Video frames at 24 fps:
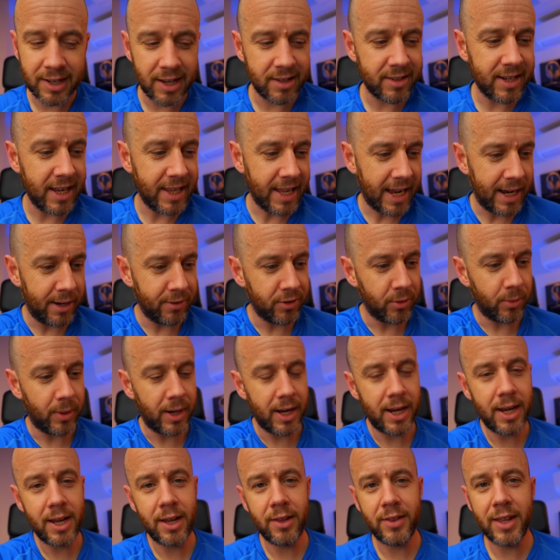let's get that out of the
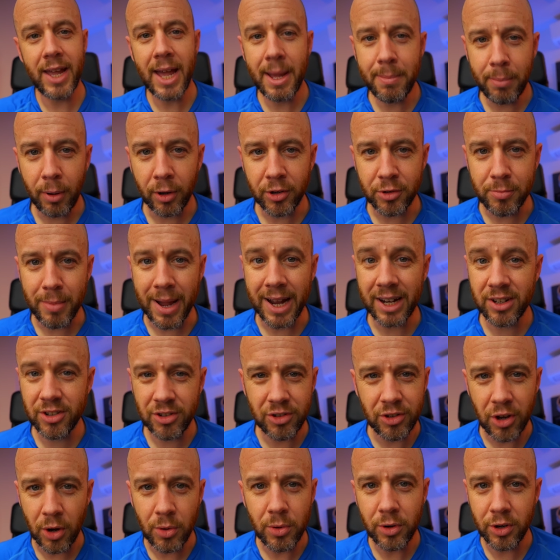way. The AirPods Max
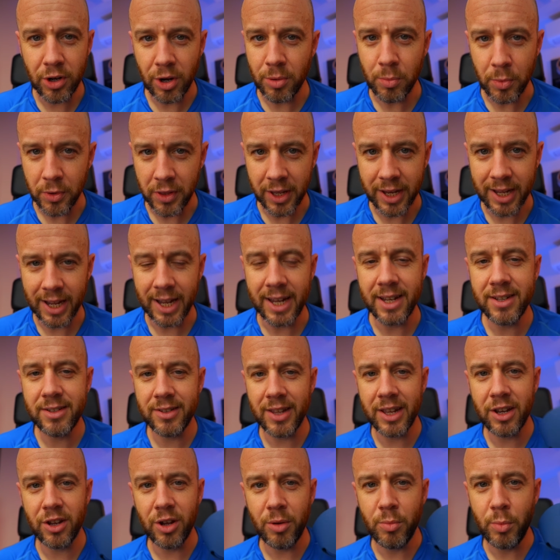don't come with a case,
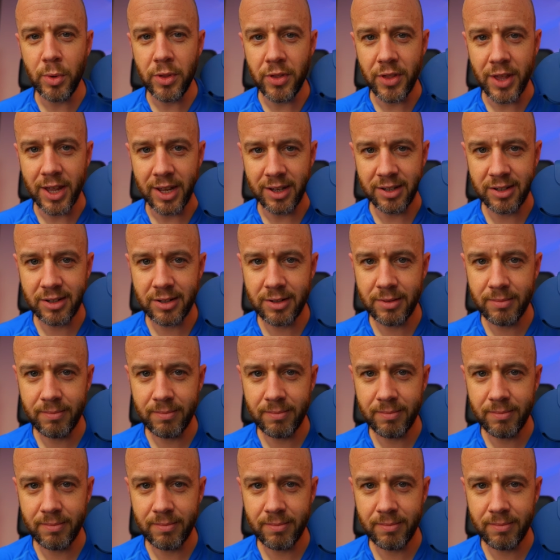they come with this.